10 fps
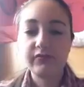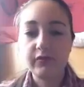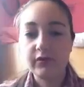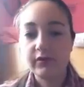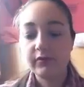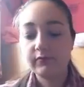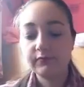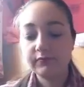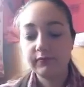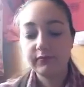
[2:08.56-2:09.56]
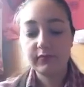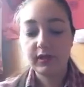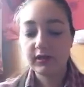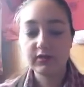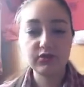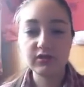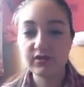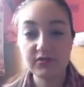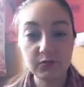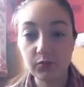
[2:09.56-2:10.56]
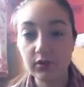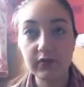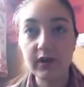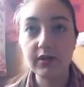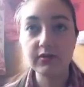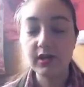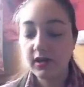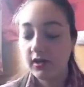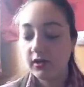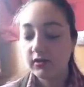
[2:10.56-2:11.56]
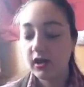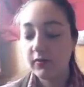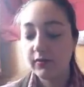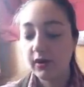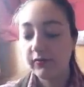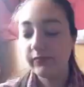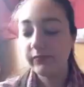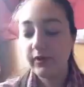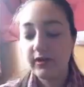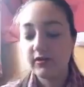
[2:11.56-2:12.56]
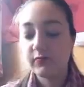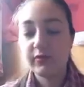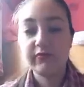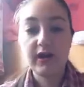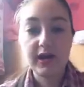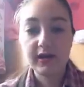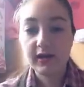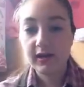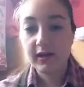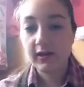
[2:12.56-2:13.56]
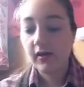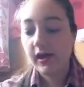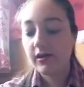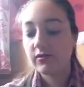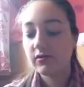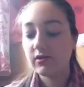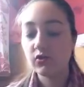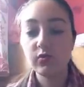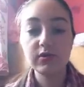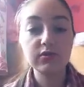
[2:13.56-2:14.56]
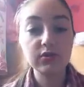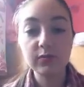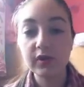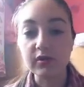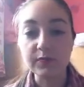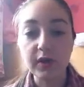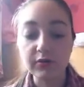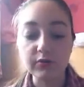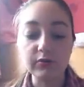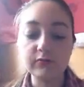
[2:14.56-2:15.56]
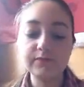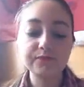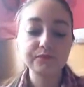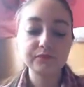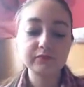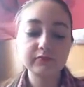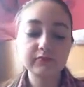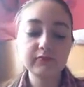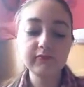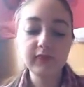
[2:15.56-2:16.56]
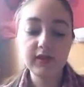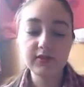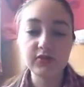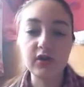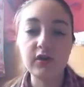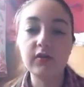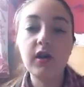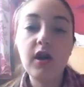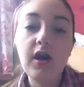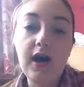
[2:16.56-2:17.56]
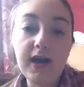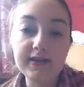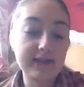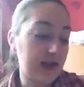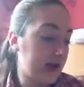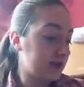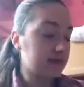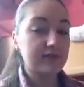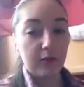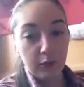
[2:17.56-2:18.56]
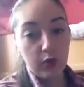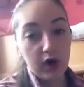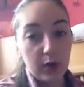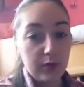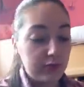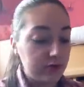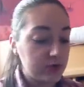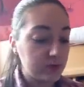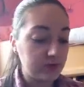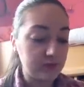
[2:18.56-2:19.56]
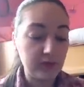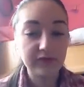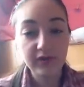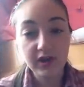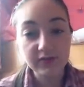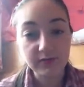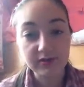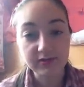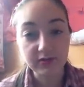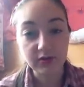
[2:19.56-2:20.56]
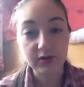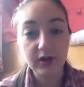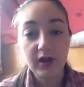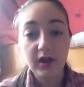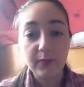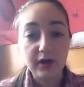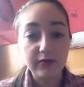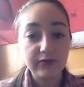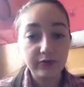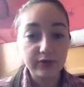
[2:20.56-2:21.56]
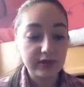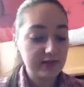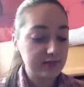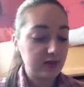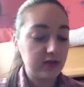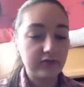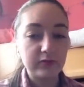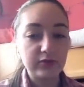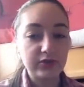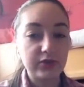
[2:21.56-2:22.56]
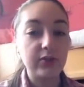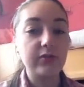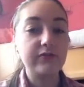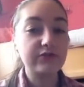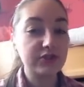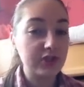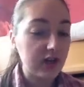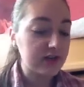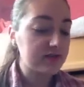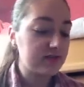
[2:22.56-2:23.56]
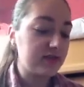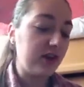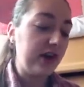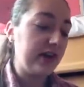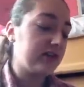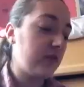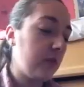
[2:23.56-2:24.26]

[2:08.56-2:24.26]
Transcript: for like just walking around, coming home and it'd be rainy and there's always a humongous puddle. So I had to get some more army boots because my first ones I got about four years ago from Shoe just died.